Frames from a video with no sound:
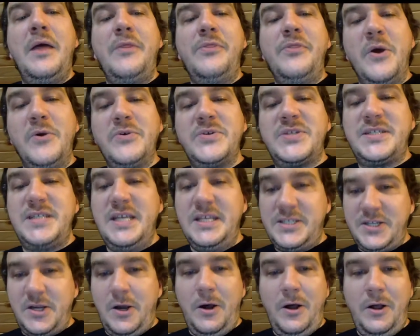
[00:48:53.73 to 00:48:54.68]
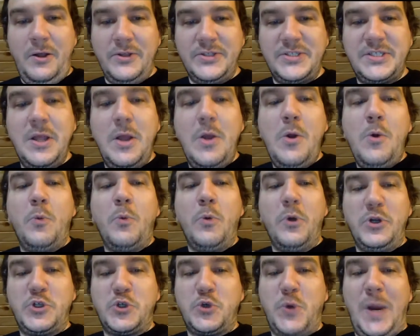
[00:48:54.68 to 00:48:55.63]
Those syscalls were
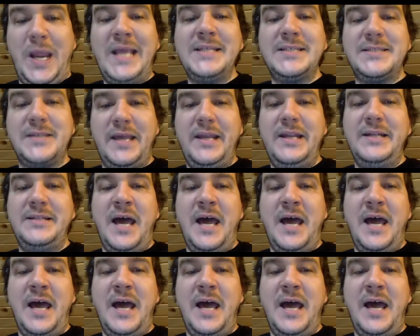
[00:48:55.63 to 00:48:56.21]
translated